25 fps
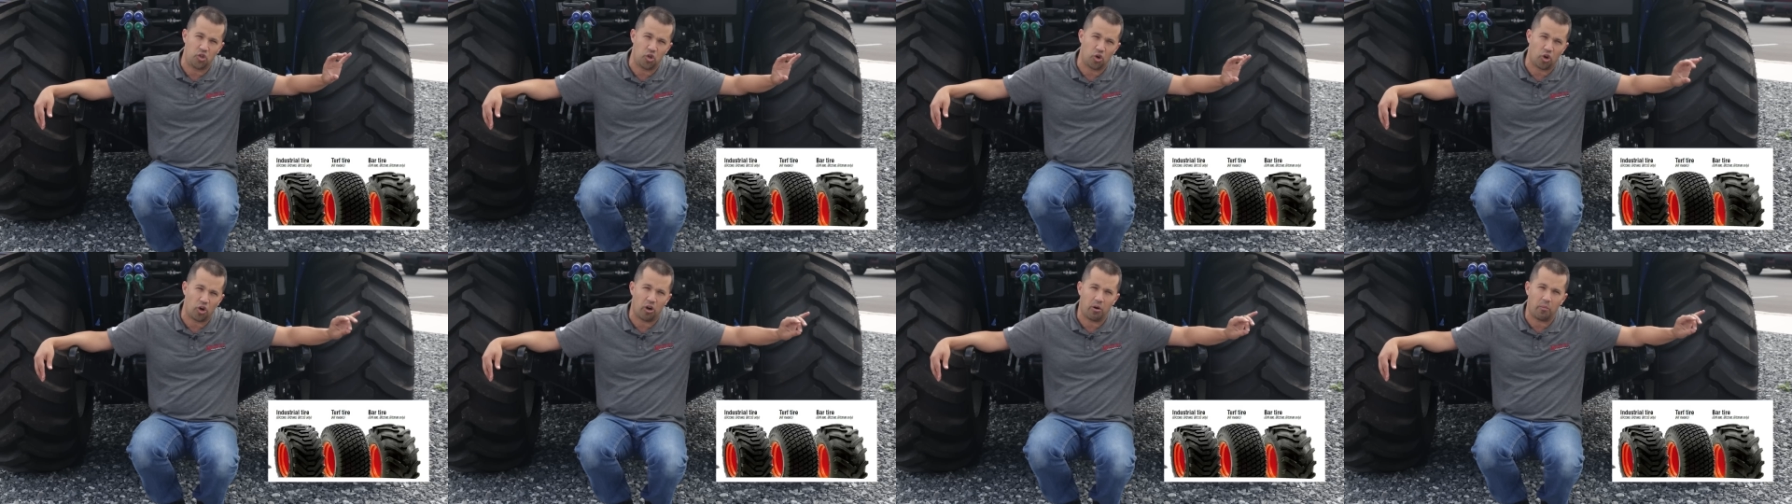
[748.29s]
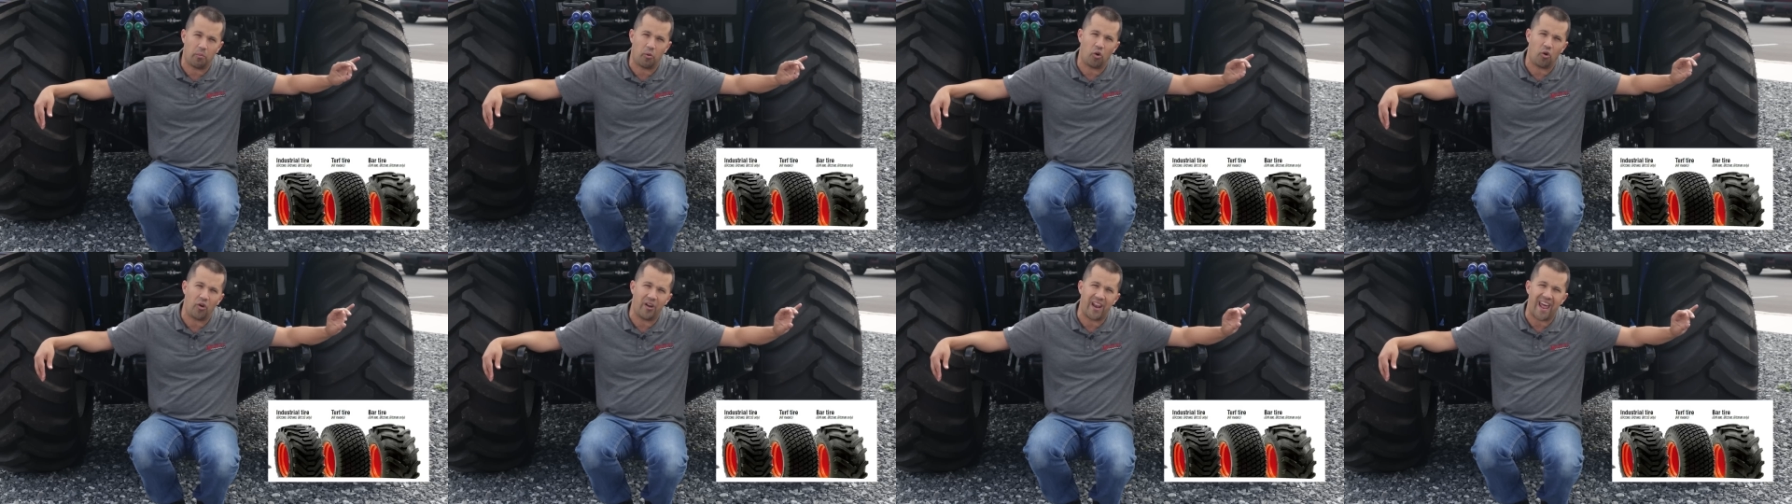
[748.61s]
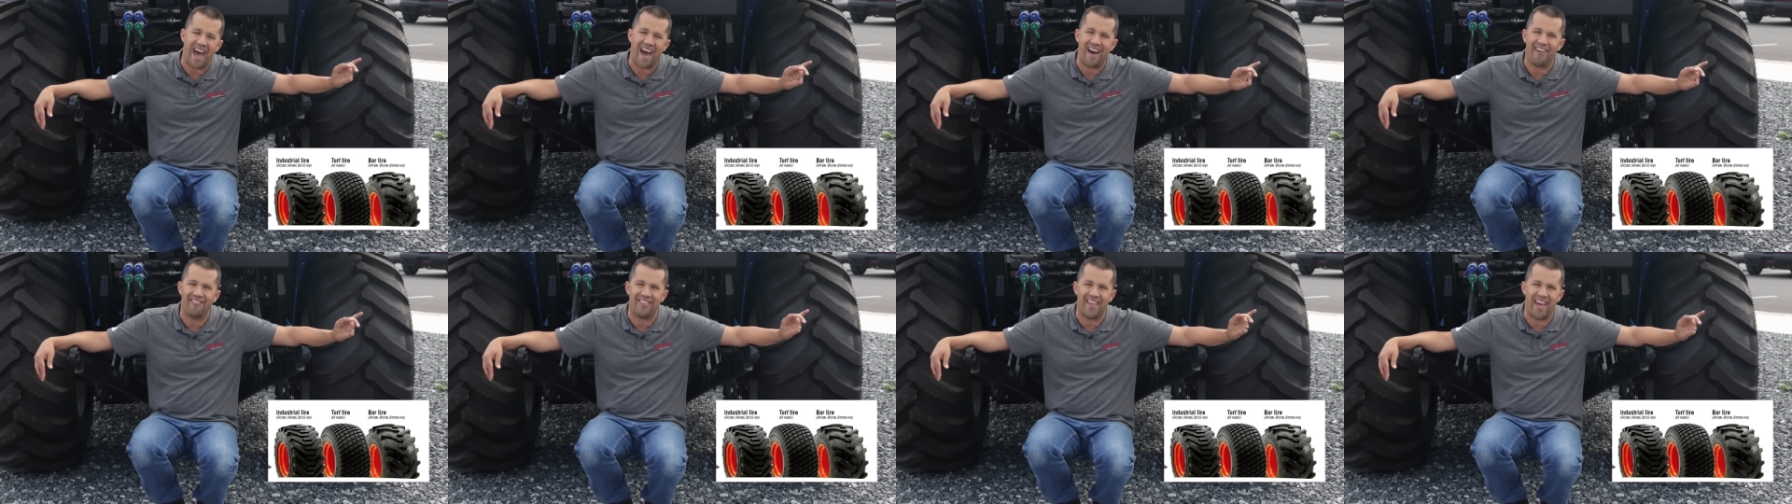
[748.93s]
durable and
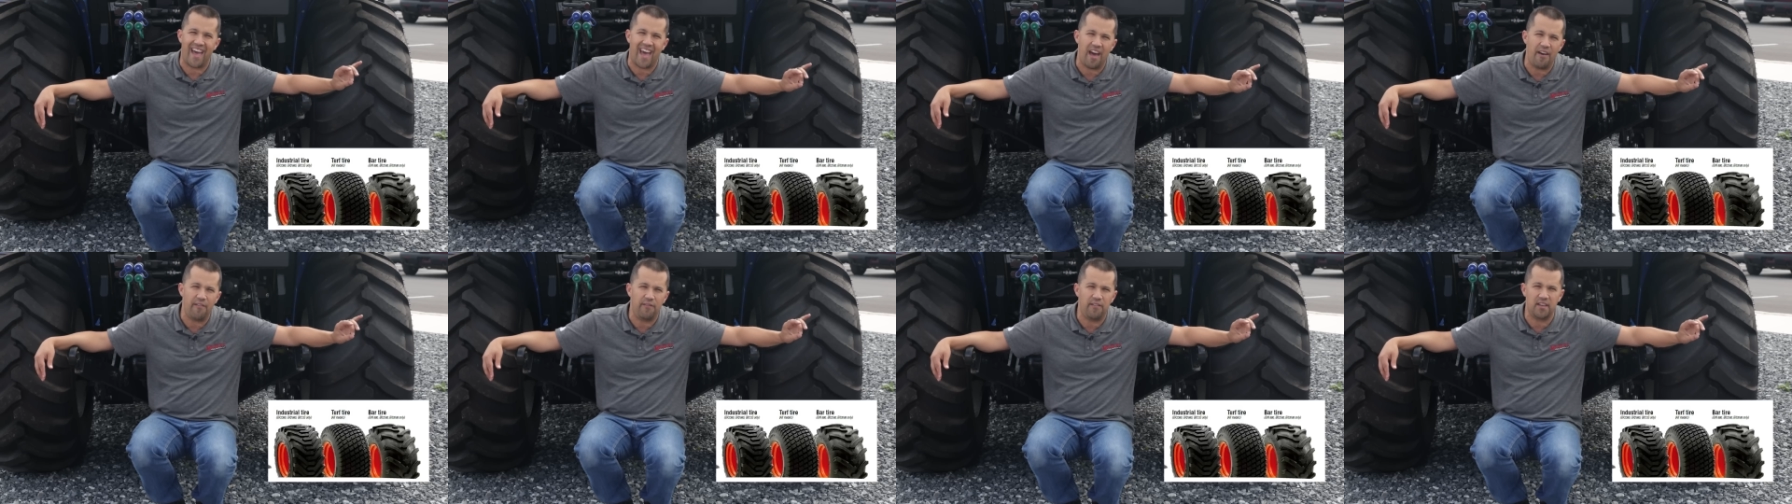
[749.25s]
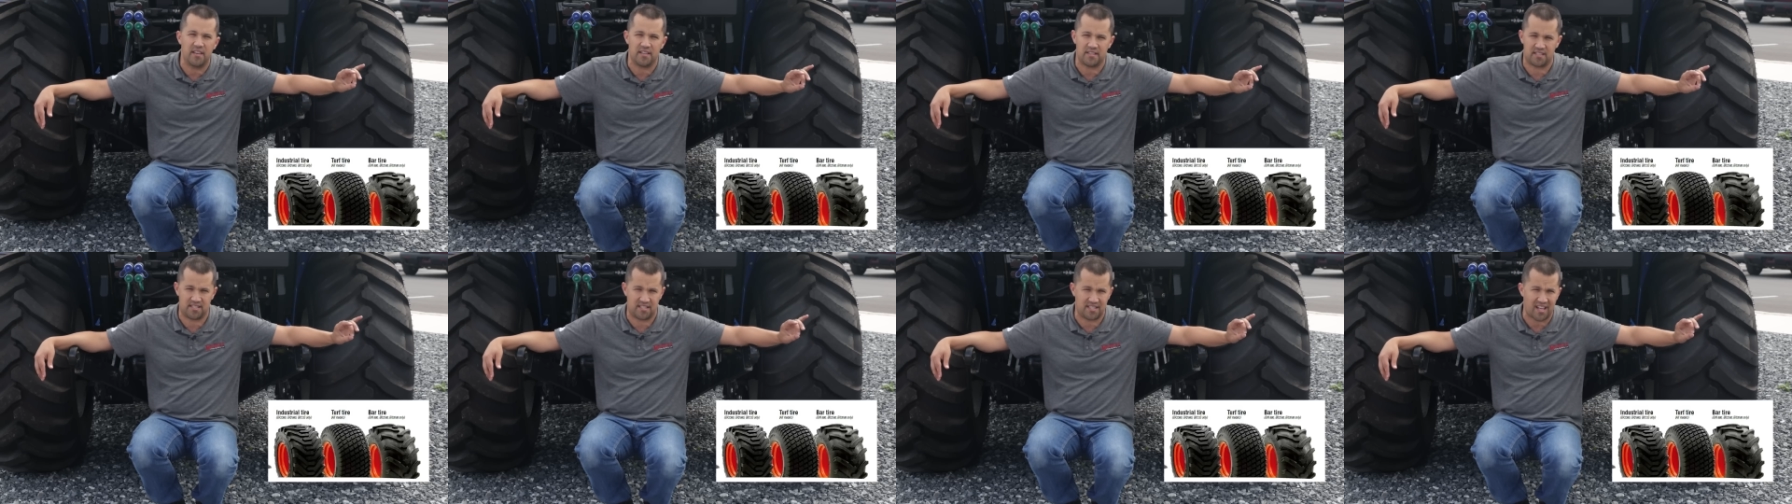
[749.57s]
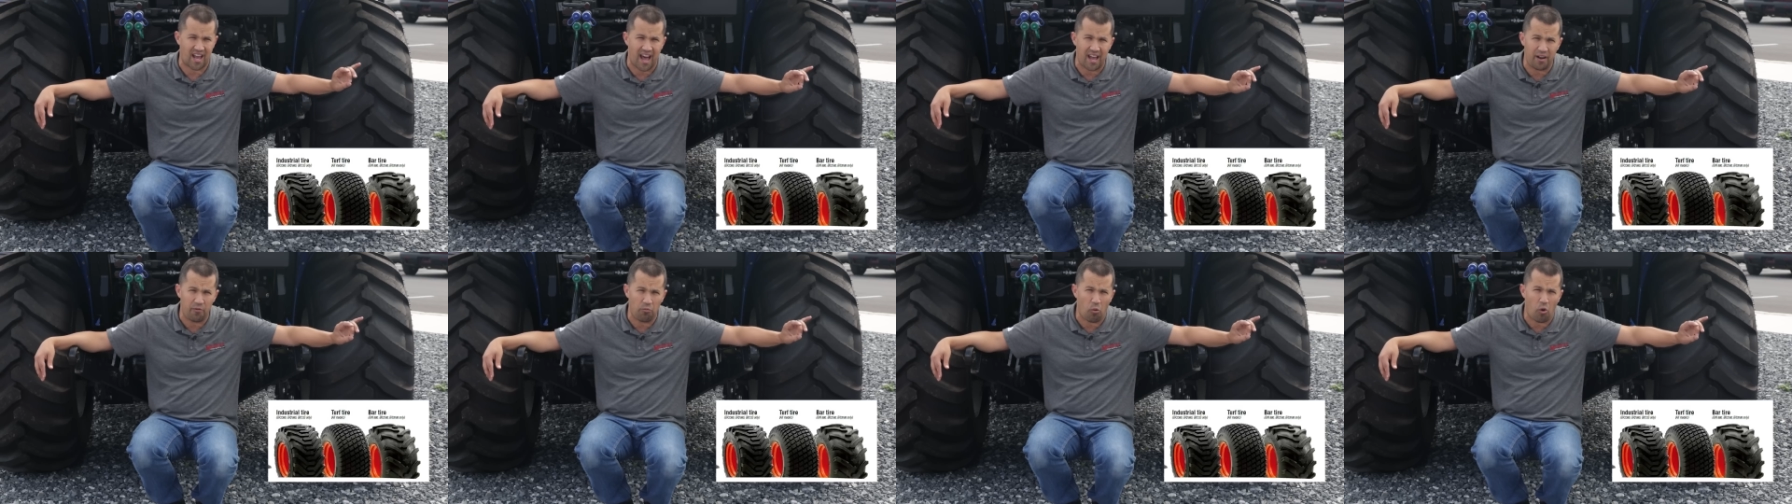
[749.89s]
have the heaviest
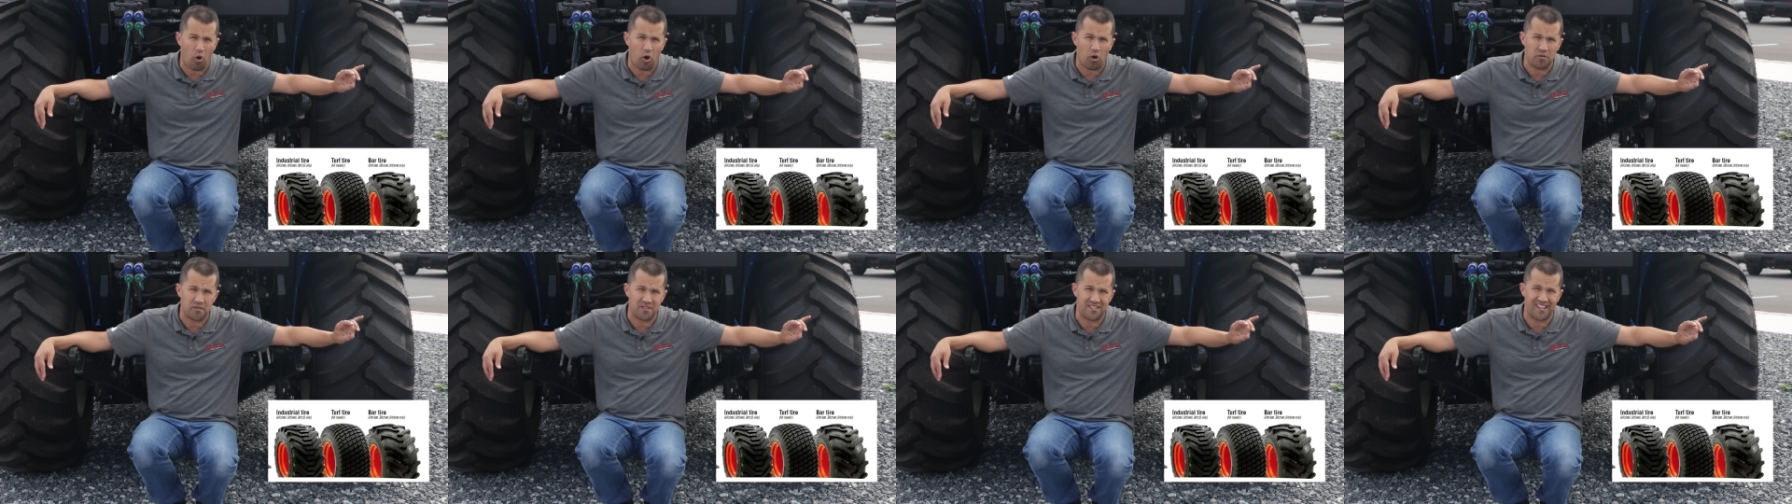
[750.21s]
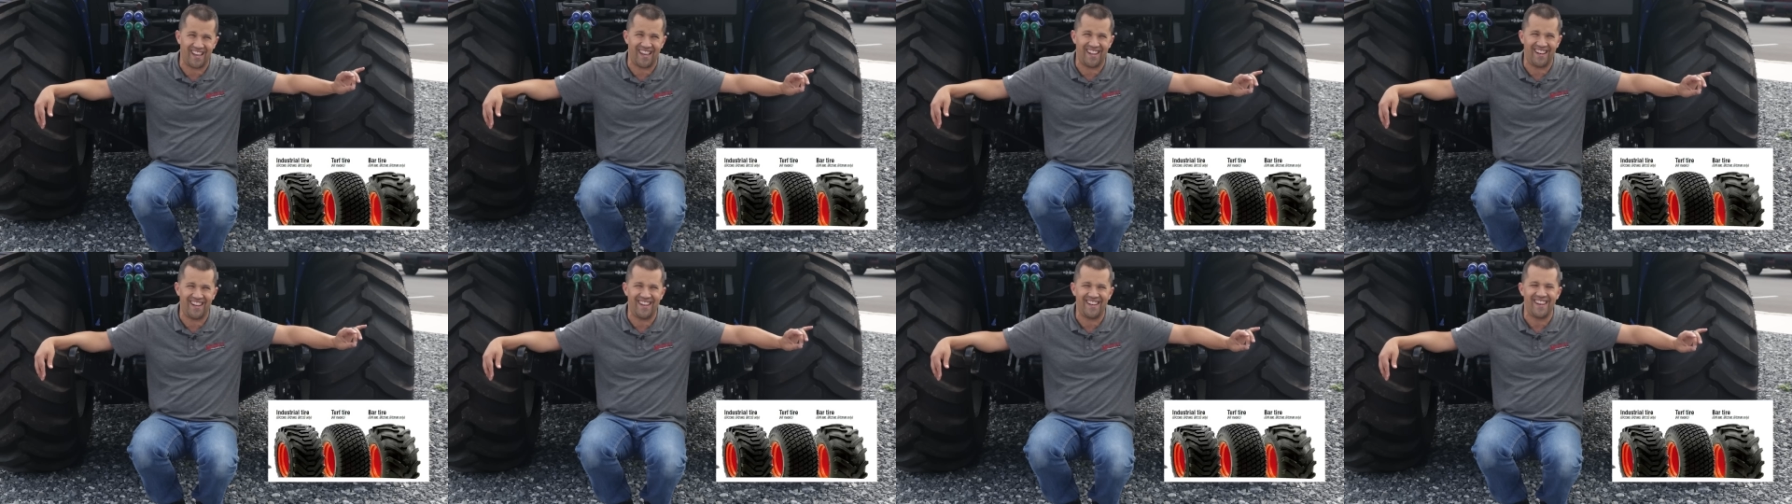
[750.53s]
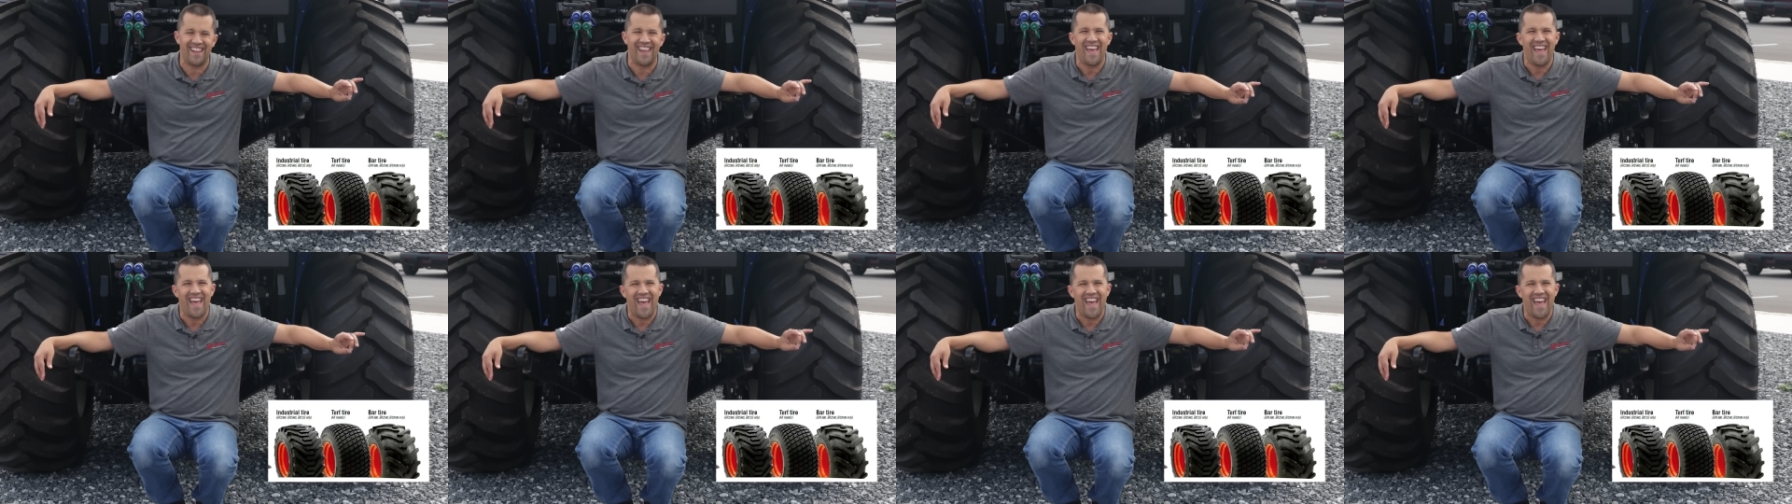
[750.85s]
sidewalls in it,